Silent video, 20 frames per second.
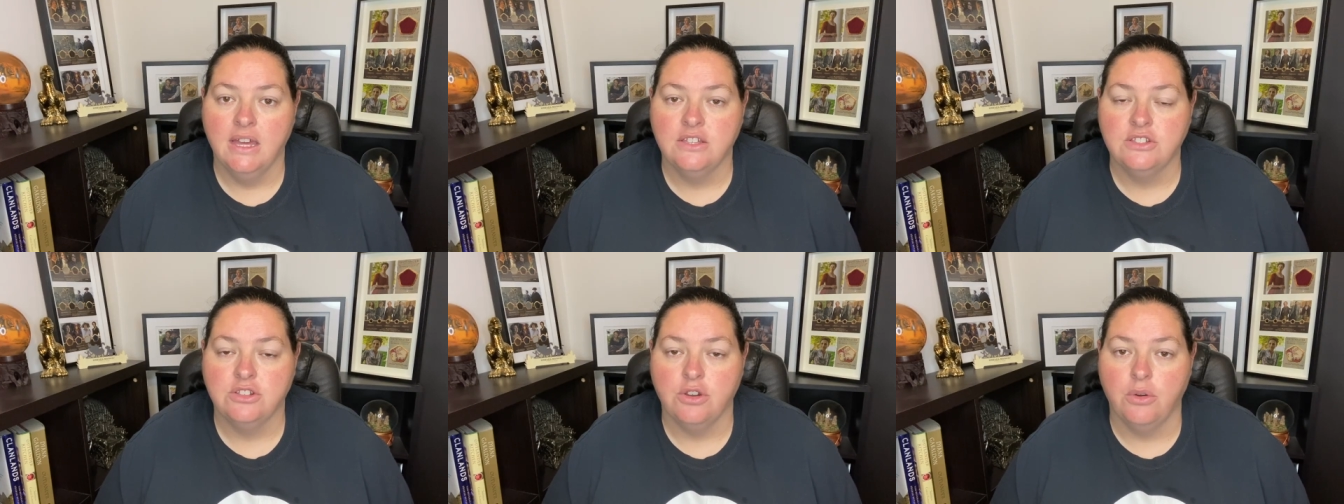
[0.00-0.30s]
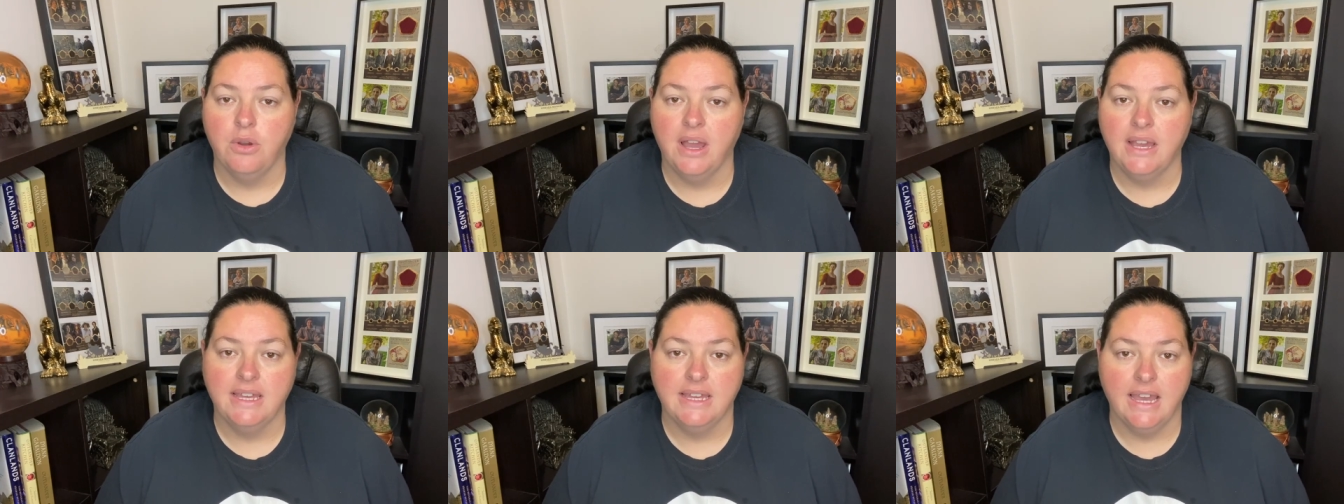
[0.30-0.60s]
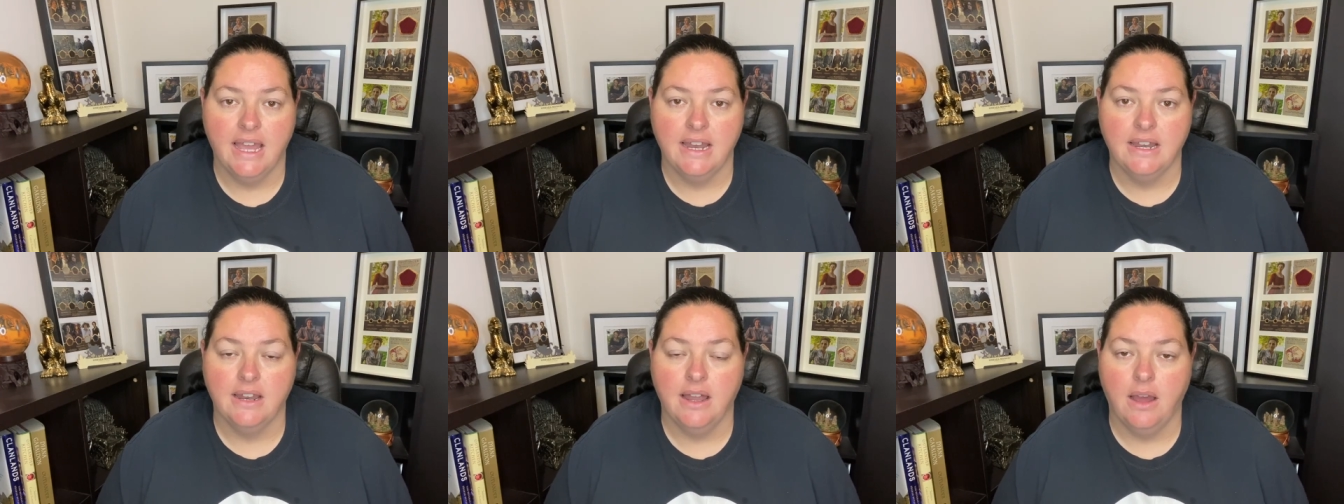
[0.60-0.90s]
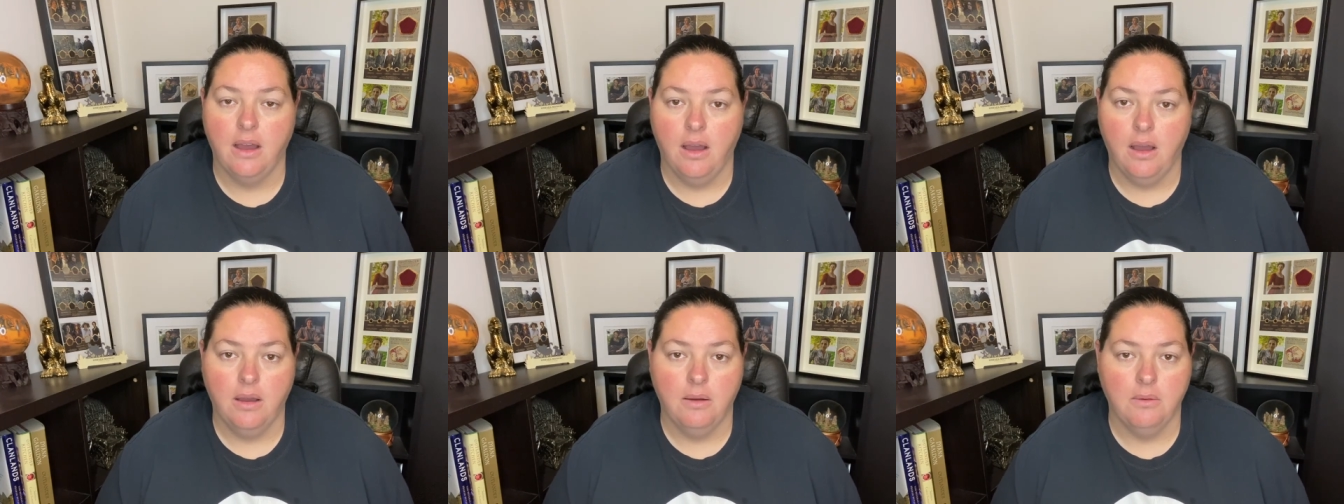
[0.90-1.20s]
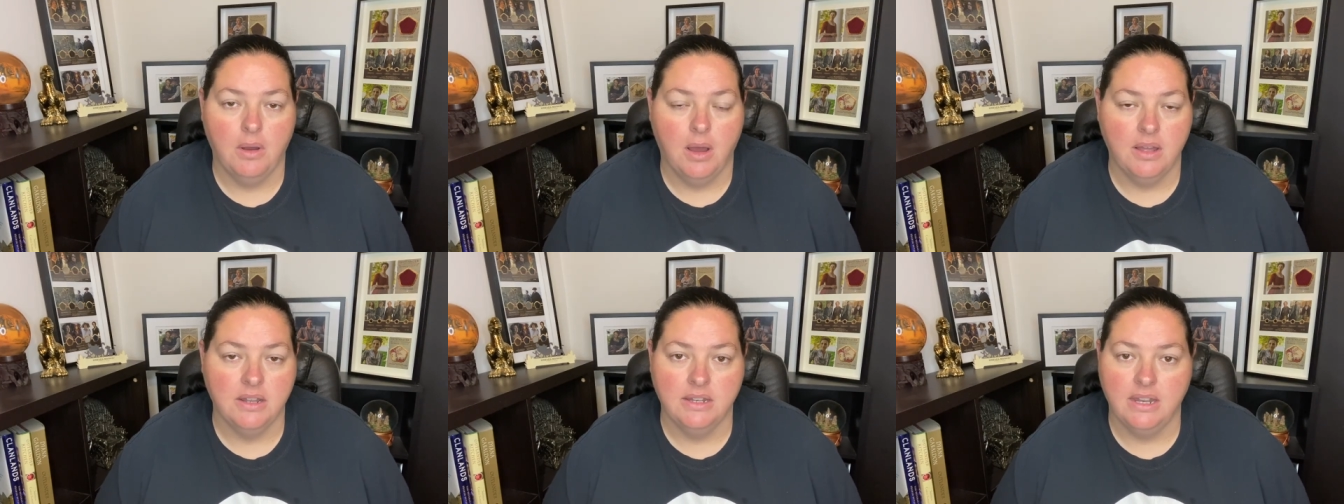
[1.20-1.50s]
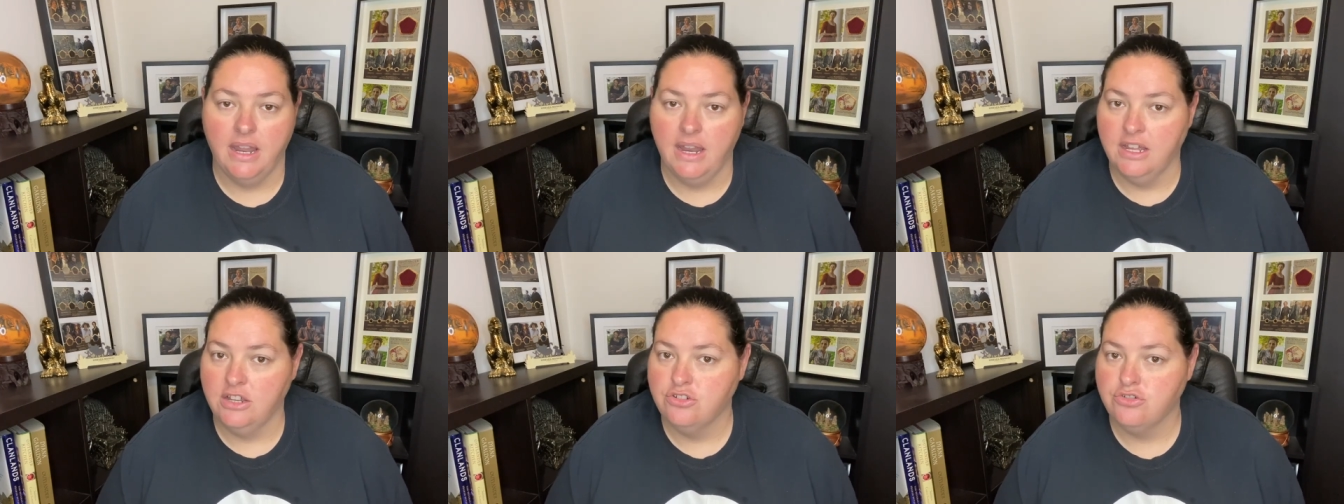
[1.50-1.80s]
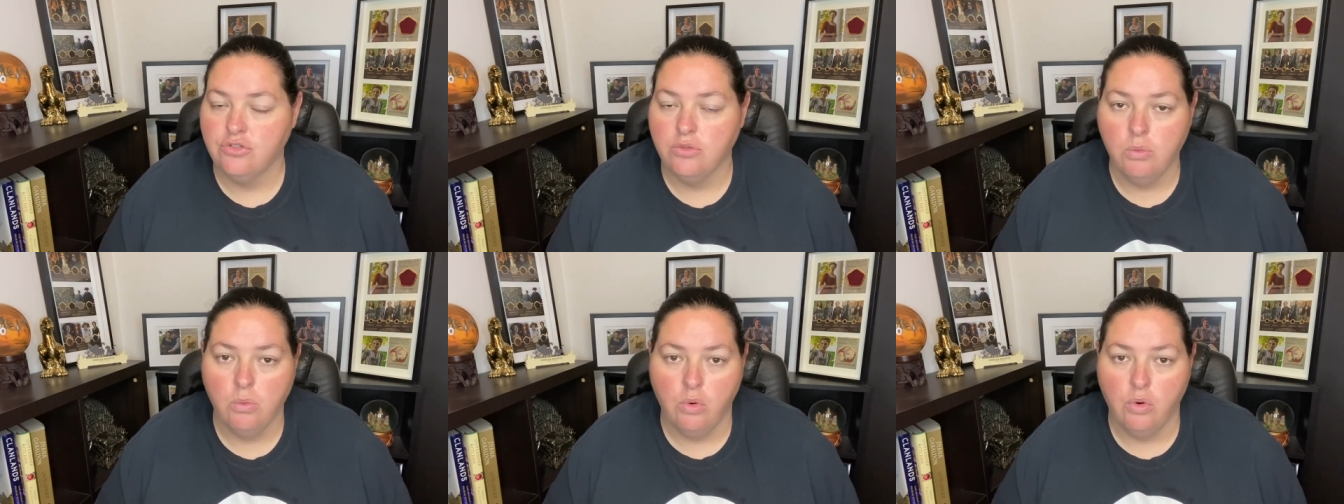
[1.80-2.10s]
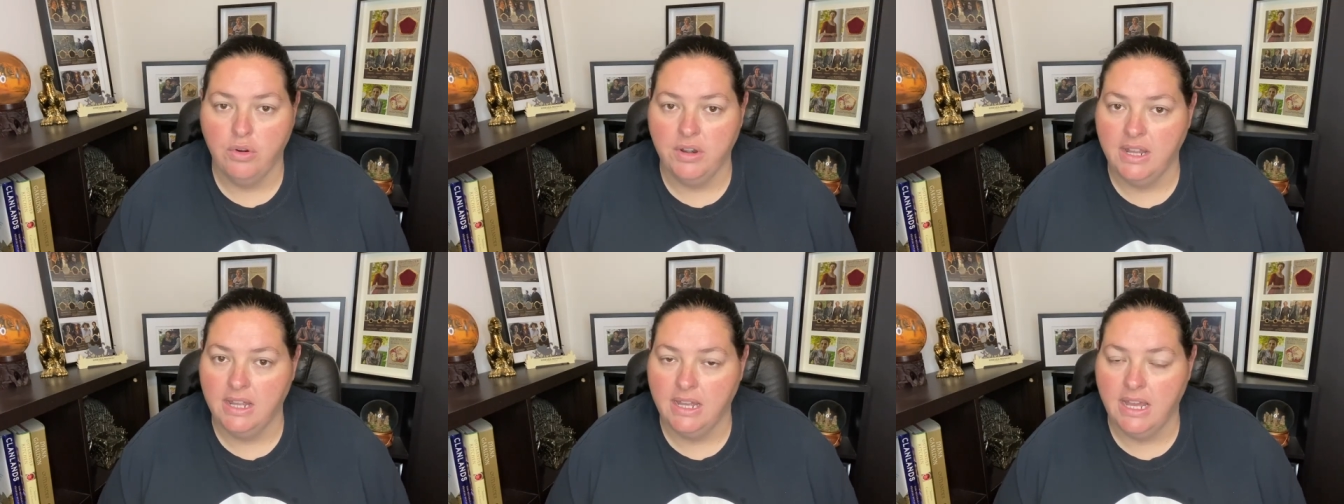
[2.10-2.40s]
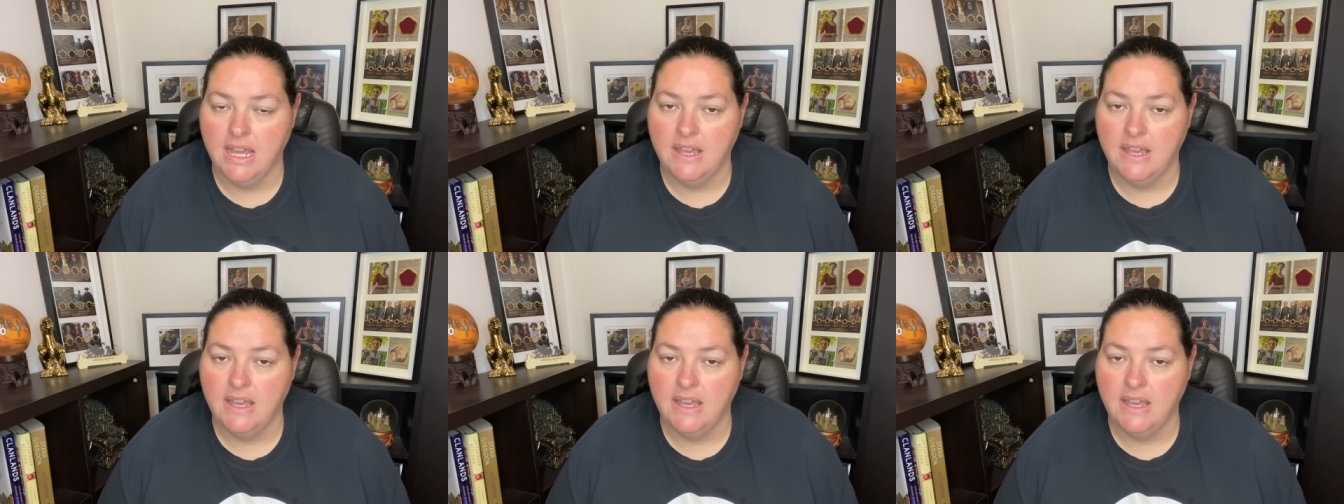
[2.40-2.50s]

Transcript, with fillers: So again, a, an extra warning,